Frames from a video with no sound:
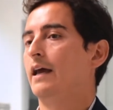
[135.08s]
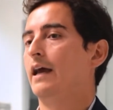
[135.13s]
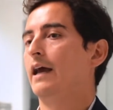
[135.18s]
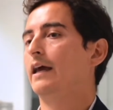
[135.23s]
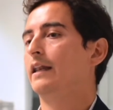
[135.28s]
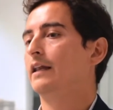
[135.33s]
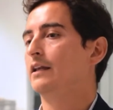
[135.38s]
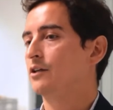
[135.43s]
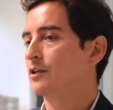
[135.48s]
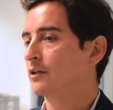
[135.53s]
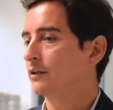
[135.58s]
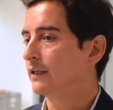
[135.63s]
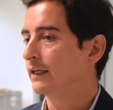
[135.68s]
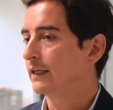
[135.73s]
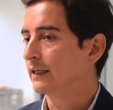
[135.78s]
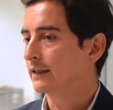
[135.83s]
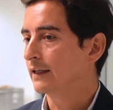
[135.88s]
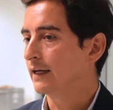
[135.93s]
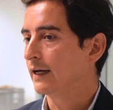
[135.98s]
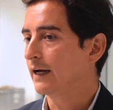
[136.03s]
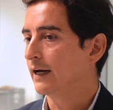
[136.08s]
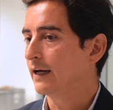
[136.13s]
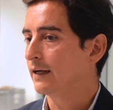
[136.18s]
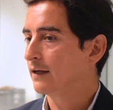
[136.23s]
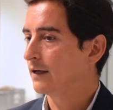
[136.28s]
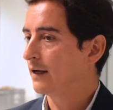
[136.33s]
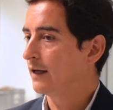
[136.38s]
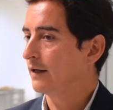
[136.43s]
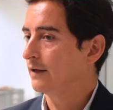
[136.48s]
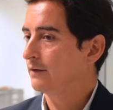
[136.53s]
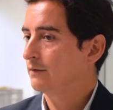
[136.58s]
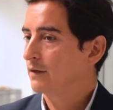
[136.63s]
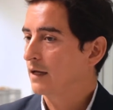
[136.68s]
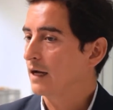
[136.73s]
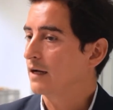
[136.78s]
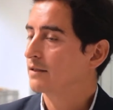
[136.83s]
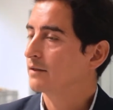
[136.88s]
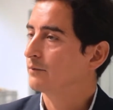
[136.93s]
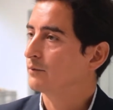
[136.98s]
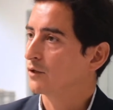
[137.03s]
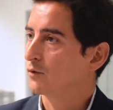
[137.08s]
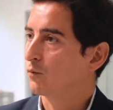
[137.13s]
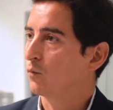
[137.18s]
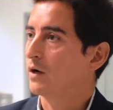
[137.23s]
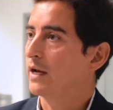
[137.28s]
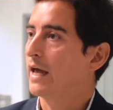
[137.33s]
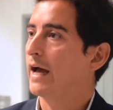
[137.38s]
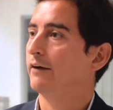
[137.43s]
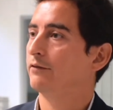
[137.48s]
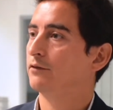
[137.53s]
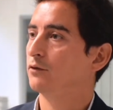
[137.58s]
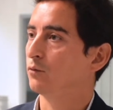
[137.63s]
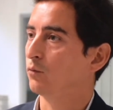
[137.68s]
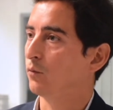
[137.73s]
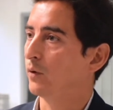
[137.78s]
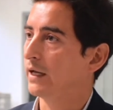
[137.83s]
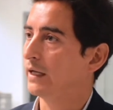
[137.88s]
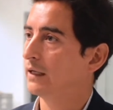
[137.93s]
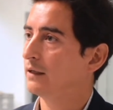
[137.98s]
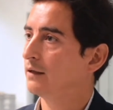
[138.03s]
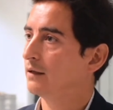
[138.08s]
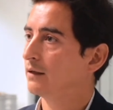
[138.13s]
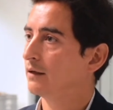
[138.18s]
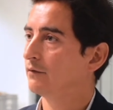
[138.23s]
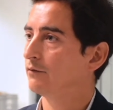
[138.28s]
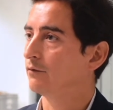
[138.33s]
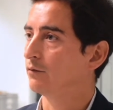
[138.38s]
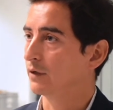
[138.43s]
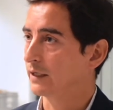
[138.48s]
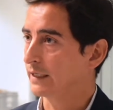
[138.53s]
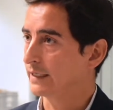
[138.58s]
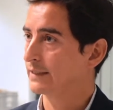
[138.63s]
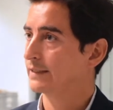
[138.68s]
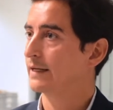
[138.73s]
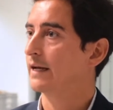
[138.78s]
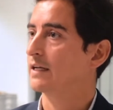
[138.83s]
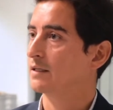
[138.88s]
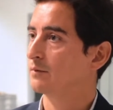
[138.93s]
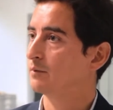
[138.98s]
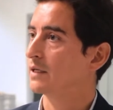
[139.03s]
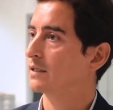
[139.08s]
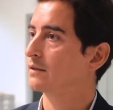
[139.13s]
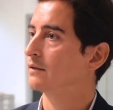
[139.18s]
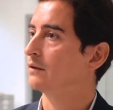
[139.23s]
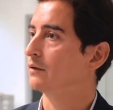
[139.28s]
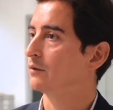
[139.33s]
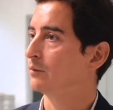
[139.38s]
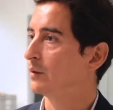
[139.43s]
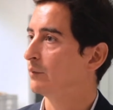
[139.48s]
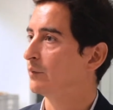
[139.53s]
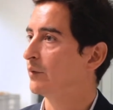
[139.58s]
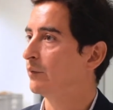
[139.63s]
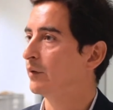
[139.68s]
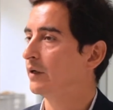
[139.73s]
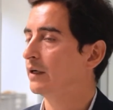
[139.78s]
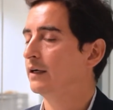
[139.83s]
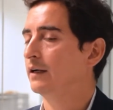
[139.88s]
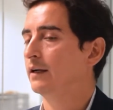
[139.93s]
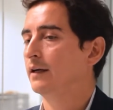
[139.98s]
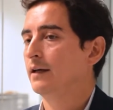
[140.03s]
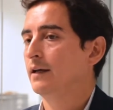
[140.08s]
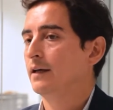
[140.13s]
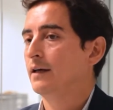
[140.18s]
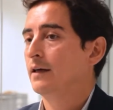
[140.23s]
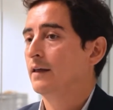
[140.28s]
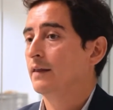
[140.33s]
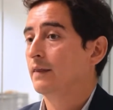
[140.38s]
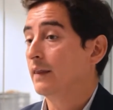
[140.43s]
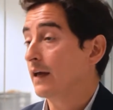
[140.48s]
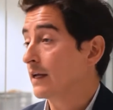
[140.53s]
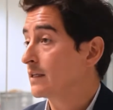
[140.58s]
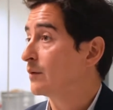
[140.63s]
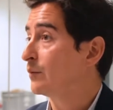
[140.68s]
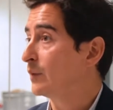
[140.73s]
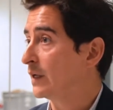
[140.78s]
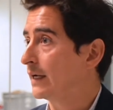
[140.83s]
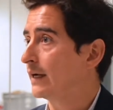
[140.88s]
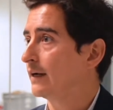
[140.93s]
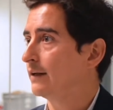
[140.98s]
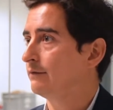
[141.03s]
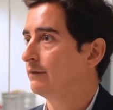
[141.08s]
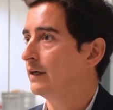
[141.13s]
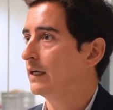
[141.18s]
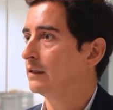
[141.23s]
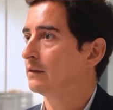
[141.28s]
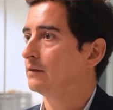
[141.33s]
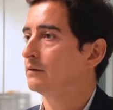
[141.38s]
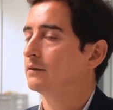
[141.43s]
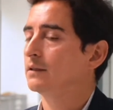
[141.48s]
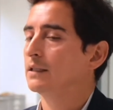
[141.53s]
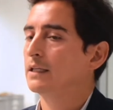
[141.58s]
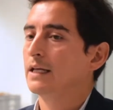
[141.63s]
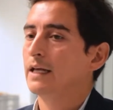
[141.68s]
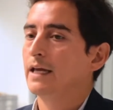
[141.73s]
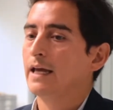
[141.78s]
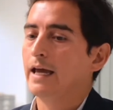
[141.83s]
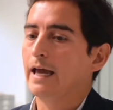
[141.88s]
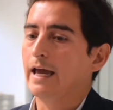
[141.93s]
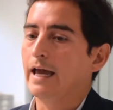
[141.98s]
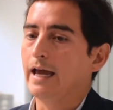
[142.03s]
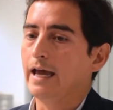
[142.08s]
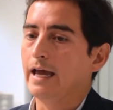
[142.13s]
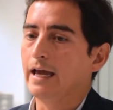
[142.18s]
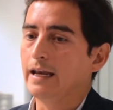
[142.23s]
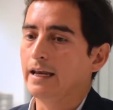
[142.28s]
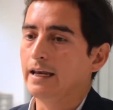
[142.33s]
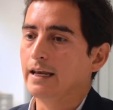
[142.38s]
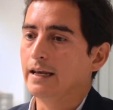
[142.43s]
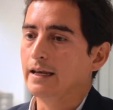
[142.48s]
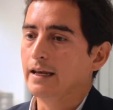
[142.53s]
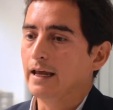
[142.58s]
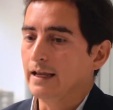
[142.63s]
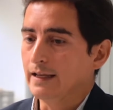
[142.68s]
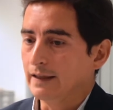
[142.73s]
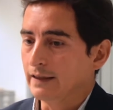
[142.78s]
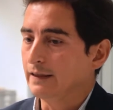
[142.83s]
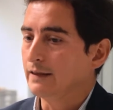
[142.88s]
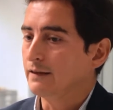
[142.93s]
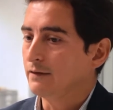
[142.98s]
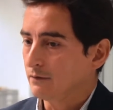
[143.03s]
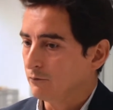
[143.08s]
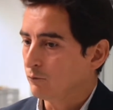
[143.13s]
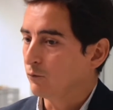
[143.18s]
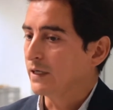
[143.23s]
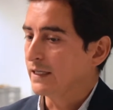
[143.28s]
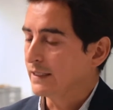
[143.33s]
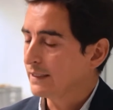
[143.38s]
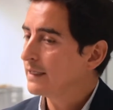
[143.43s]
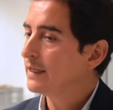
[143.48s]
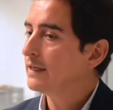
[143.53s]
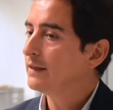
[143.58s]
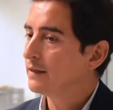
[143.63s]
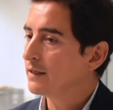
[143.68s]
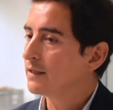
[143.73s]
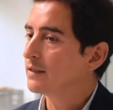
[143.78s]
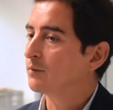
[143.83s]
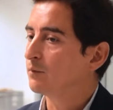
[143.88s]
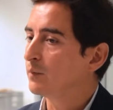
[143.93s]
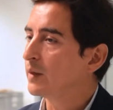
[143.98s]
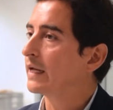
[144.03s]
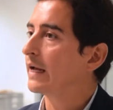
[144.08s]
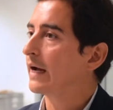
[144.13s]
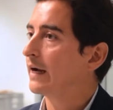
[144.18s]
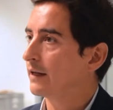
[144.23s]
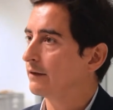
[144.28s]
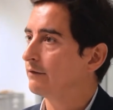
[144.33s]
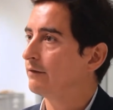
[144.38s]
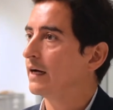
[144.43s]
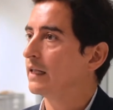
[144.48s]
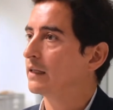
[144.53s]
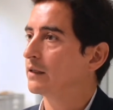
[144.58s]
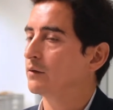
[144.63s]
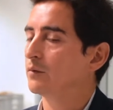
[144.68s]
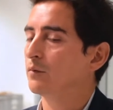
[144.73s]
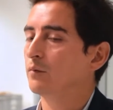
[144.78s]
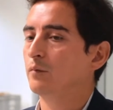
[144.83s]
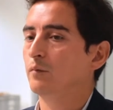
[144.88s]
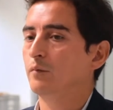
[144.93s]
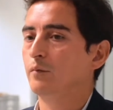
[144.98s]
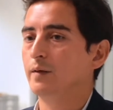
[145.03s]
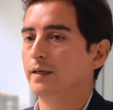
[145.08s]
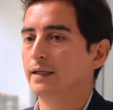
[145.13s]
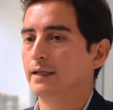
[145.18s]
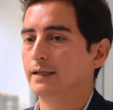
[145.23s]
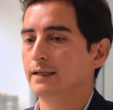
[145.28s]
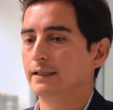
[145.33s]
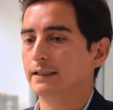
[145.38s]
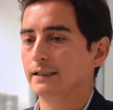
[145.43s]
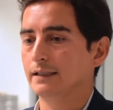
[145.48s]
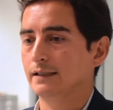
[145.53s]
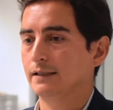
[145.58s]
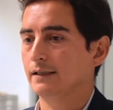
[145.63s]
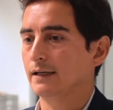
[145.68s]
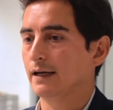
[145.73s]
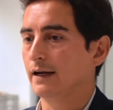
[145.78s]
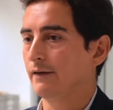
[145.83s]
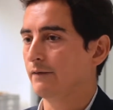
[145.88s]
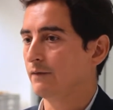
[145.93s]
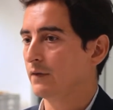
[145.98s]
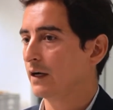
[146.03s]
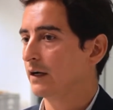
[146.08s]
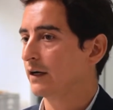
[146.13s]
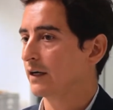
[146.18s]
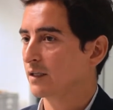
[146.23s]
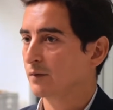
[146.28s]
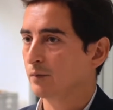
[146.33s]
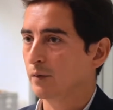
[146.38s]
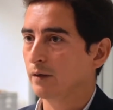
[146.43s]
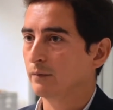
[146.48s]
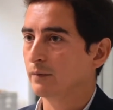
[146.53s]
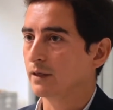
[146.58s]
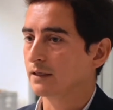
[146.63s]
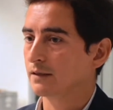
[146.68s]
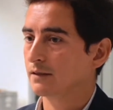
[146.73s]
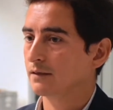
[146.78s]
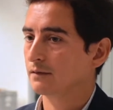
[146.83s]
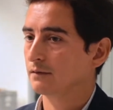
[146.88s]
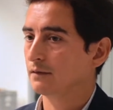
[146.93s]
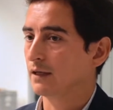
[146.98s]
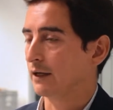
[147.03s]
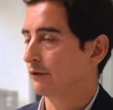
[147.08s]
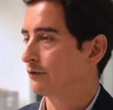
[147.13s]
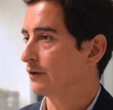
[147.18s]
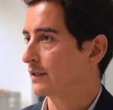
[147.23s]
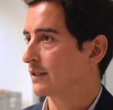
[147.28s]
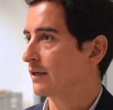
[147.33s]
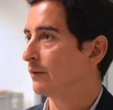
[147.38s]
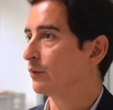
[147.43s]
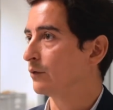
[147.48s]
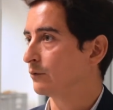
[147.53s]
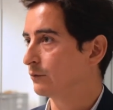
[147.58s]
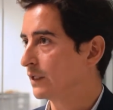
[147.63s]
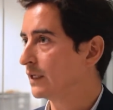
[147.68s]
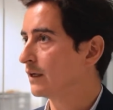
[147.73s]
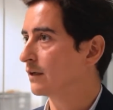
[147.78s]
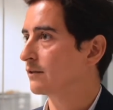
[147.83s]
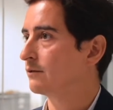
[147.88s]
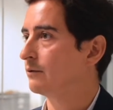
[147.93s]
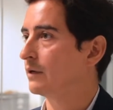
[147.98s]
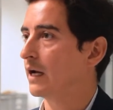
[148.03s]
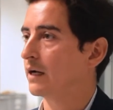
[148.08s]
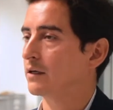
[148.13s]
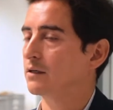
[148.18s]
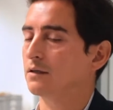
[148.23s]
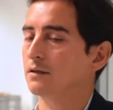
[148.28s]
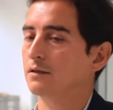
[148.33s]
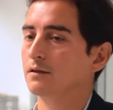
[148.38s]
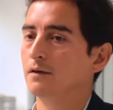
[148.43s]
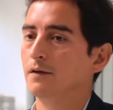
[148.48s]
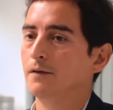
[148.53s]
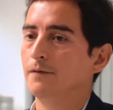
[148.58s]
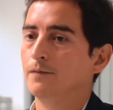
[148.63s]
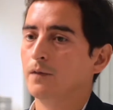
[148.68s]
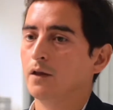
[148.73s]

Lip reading: and ensuring that customers won't have to wait for this gas mixture to be prepared. That's a big added value. And we see this big added value because there are experiments, like for example redox reactions,